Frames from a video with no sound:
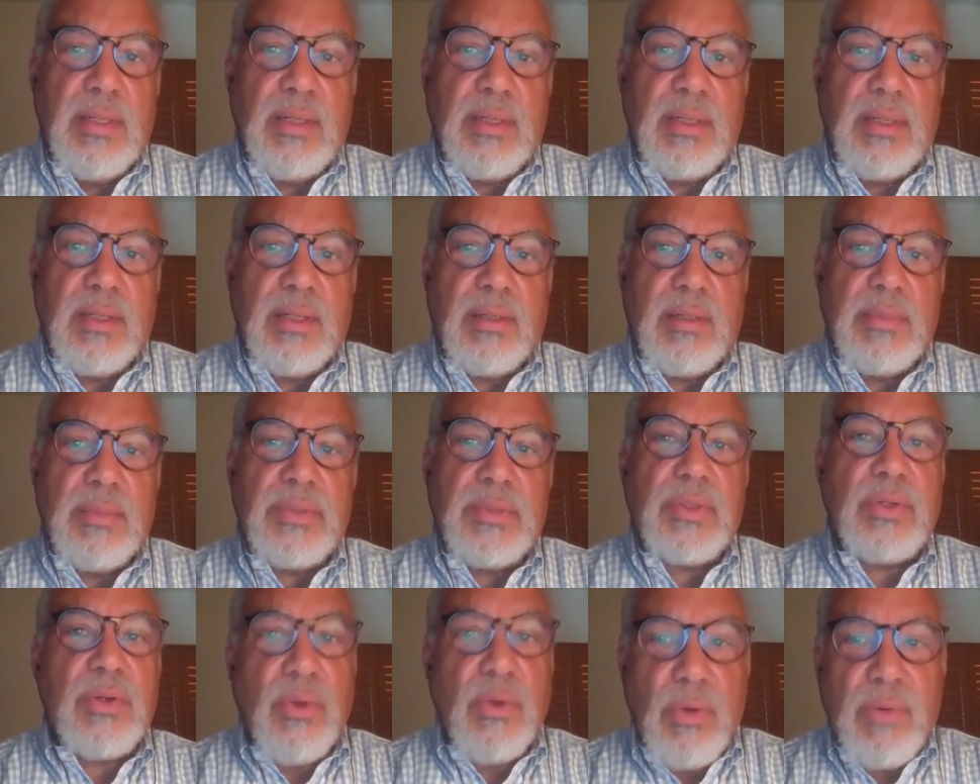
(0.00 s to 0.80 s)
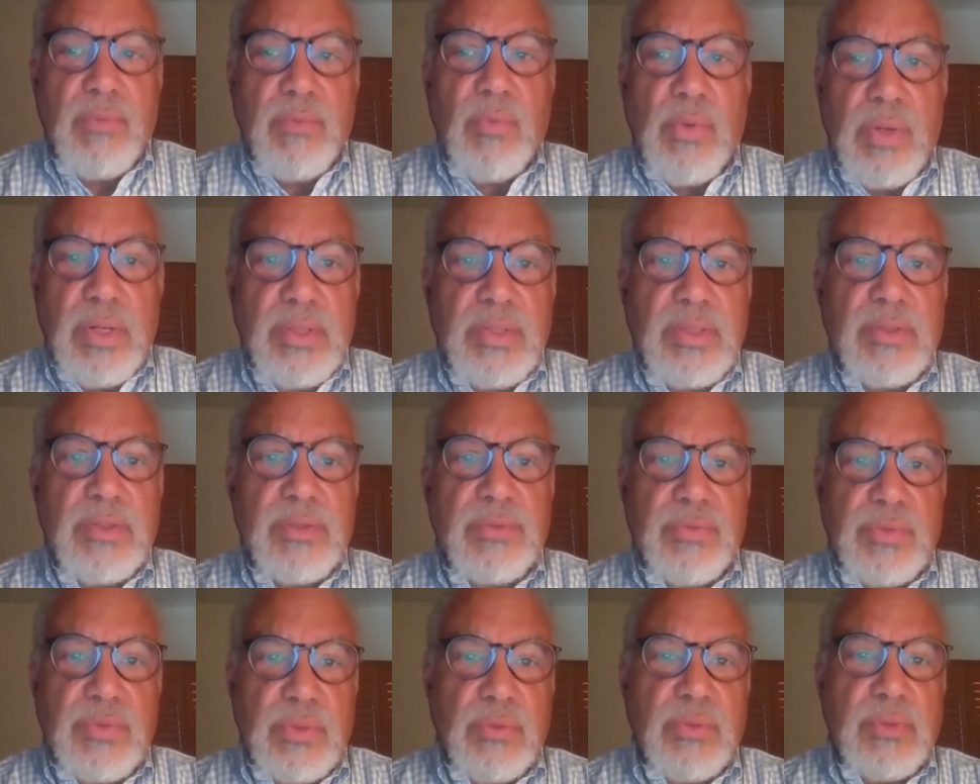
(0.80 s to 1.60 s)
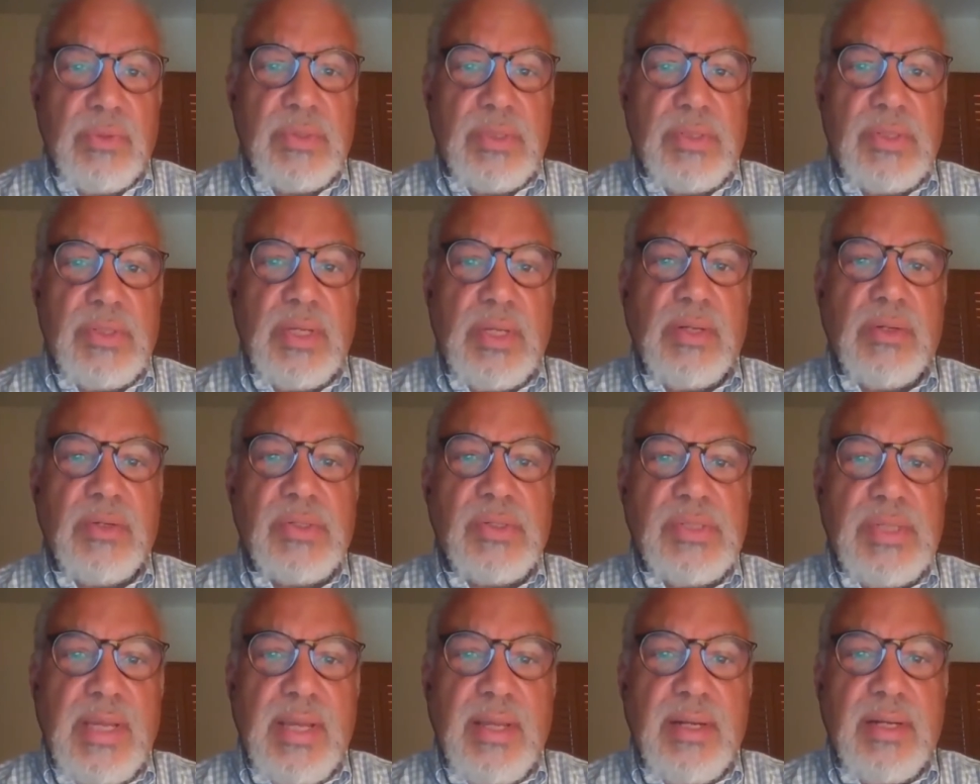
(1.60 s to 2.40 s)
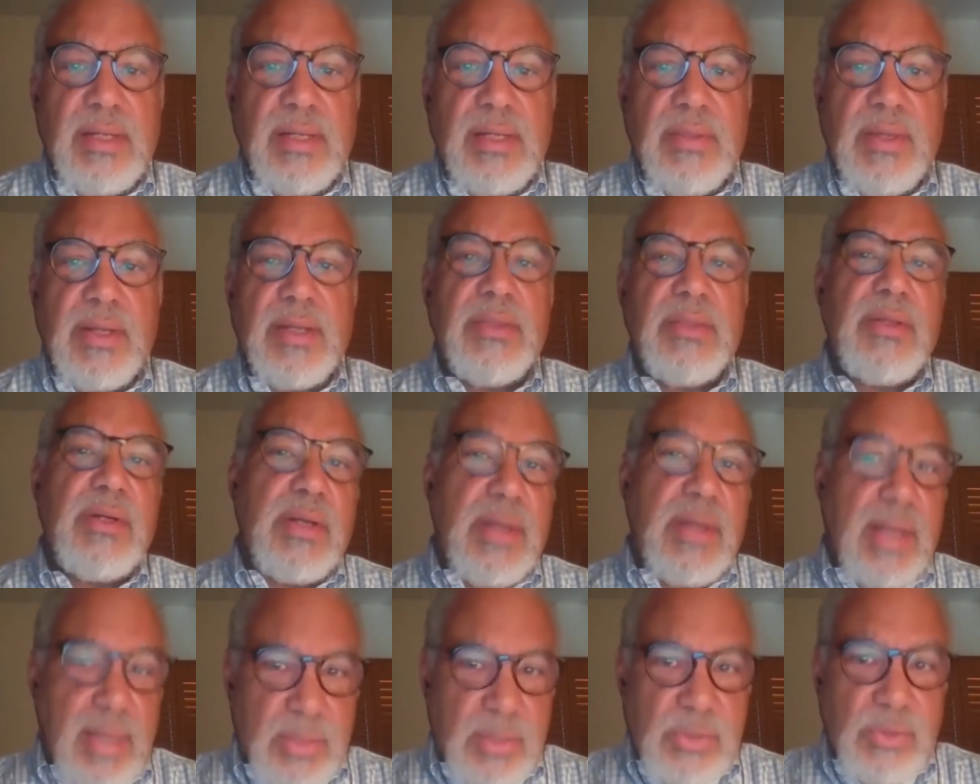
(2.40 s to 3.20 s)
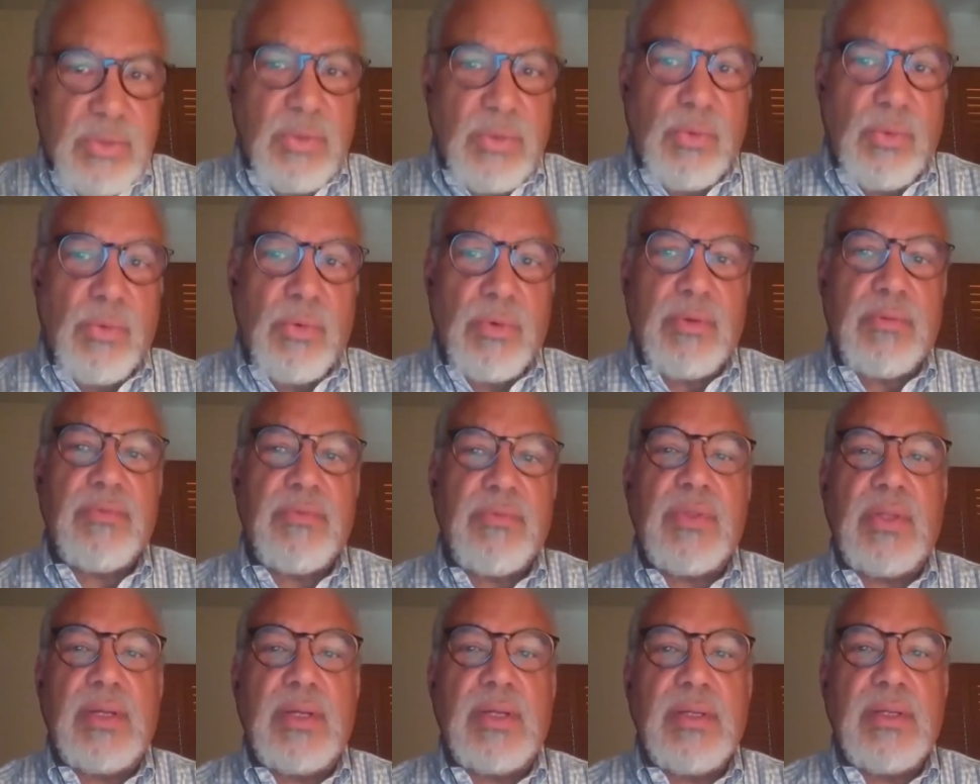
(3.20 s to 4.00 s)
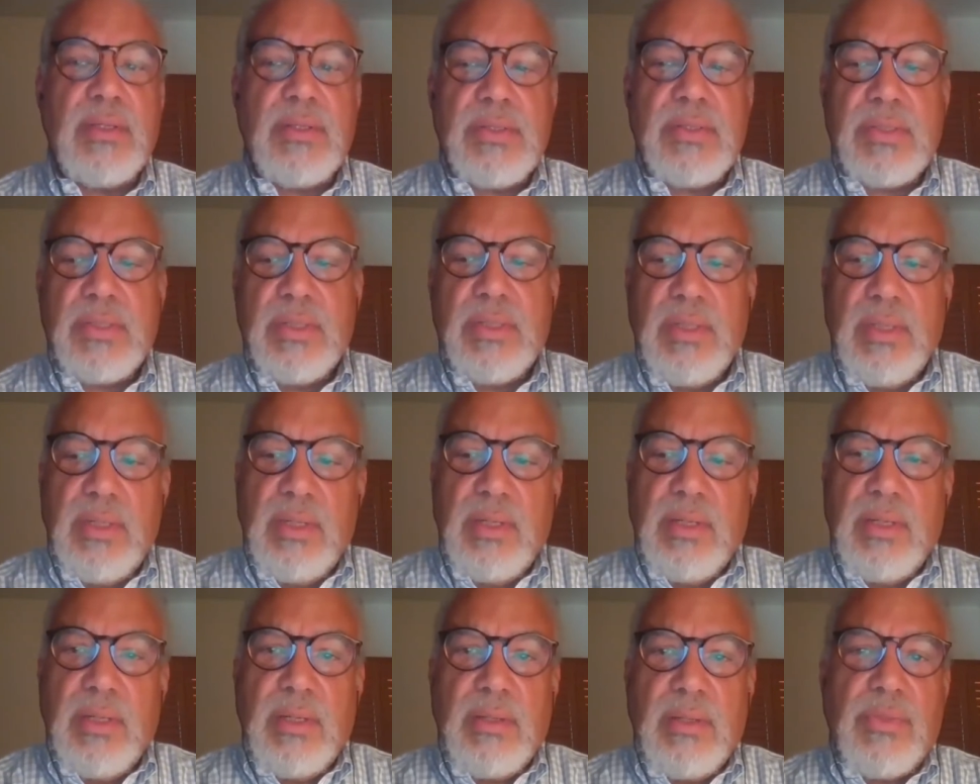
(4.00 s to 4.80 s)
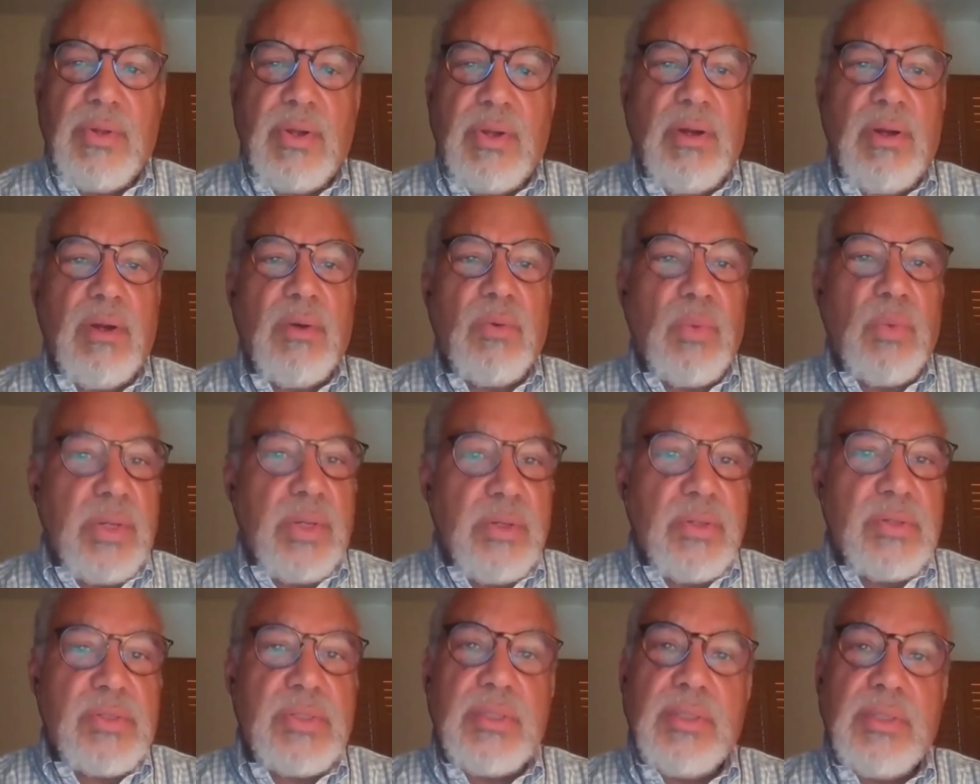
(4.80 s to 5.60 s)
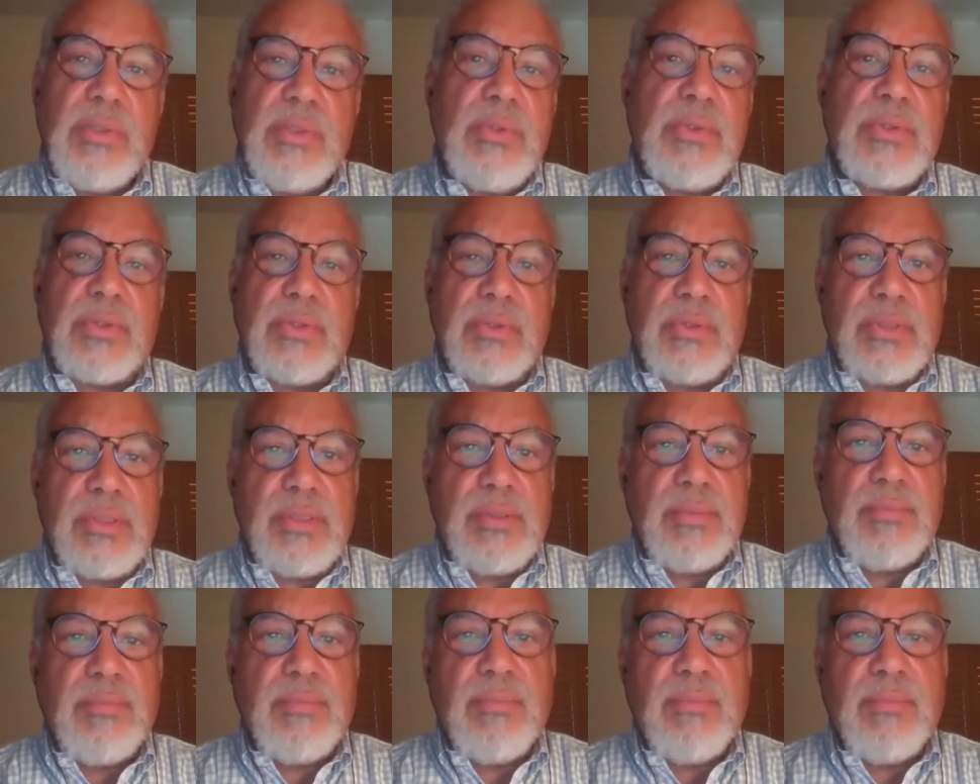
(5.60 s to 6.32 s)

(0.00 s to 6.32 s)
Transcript: Um, at the core of one of these views is the understanding that in the natural order of things, there are winners and losers.